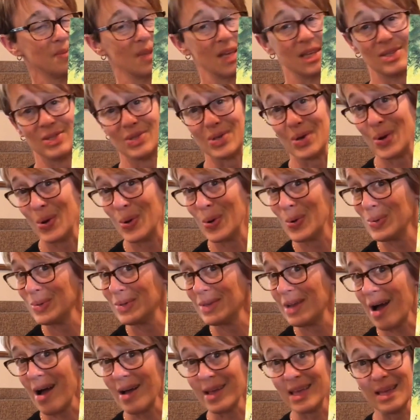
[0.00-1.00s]
Don't
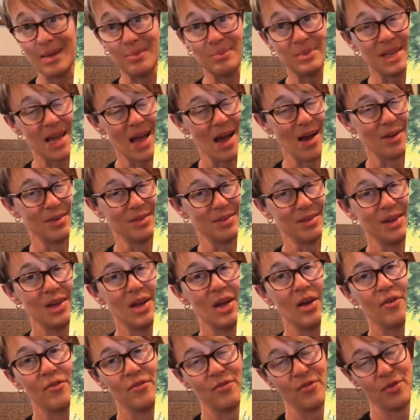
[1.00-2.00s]
knock him down
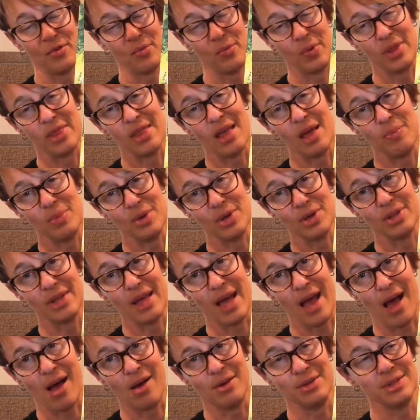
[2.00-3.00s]
for when they build the
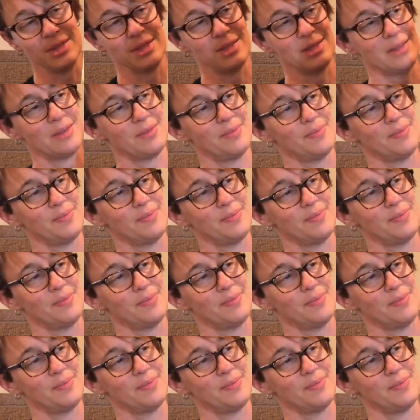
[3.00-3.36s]
house.